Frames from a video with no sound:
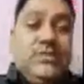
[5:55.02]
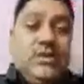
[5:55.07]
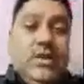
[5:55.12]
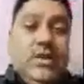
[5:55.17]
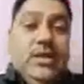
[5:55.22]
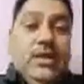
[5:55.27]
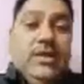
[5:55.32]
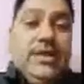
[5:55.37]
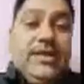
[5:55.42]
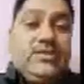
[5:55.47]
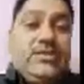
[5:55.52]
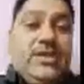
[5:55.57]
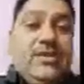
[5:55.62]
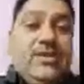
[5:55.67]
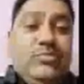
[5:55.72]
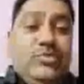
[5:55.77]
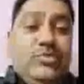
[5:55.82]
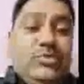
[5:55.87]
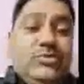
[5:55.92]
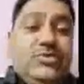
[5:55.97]
Next and
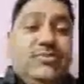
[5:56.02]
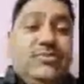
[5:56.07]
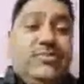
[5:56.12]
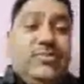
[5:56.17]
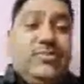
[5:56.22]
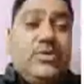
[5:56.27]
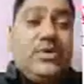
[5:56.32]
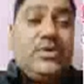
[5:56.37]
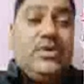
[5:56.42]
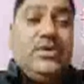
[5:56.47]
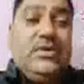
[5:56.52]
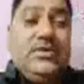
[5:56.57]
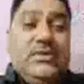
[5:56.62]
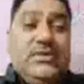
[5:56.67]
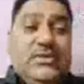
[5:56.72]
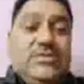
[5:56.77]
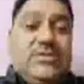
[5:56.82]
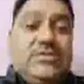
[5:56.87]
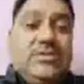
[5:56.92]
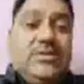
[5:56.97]
most important
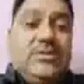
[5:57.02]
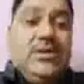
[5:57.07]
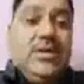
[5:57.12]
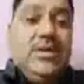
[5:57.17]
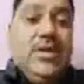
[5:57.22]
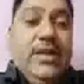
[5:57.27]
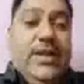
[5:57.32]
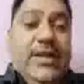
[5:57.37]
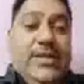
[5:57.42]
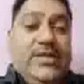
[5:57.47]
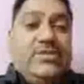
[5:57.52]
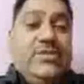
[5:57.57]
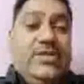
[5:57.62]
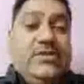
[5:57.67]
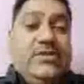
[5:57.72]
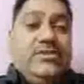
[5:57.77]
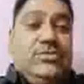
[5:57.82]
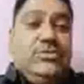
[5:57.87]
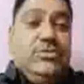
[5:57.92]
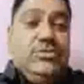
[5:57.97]
is national
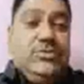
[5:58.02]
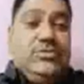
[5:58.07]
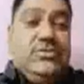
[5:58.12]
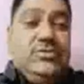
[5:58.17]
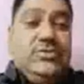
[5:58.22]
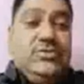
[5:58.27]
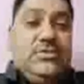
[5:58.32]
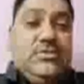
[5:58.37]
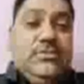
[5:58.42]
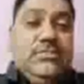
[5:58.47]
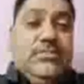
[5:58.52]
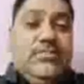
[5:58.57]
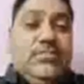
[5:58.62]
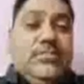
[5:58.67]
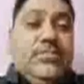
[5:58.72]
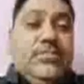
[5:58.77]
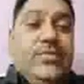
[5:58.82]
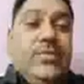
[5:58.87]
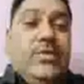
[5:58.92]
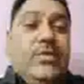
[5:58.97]
resource.
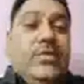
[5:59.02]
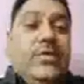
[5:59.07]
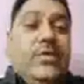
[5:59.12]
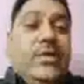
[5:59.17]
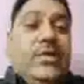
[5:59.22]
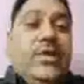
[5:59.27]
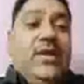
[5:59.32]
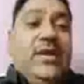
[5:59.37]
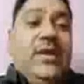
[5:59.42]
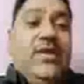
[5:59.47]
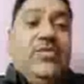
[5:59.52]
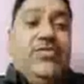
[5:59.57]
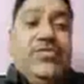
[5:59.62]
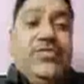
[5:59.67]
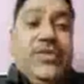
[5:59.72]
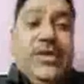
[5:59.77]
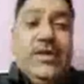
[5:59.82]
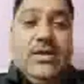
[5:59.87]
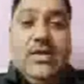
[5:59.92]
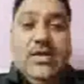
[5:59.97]
In
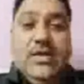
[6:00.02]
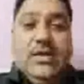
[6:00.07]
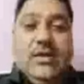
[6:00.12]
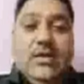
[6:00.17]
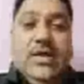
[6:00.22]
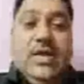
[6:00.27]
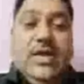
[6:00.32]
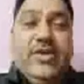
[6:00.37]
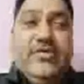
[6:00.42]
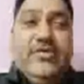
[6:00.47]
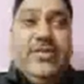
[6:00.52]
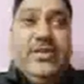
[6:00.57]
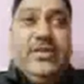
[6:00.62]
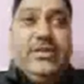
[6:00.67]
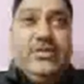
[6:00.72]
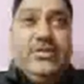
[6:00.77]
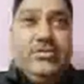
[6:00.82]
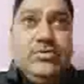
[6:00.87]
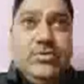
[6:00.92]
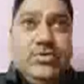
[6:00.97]
fact, every
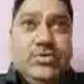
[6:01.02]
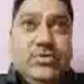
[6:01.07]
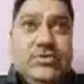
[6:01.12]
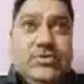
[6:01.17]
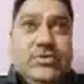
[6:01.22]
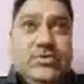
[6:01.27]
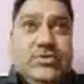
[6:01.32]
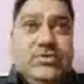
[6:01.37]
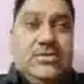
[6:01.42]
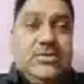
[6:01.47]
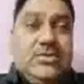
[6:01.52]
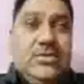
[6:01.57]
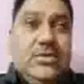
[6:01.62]
resource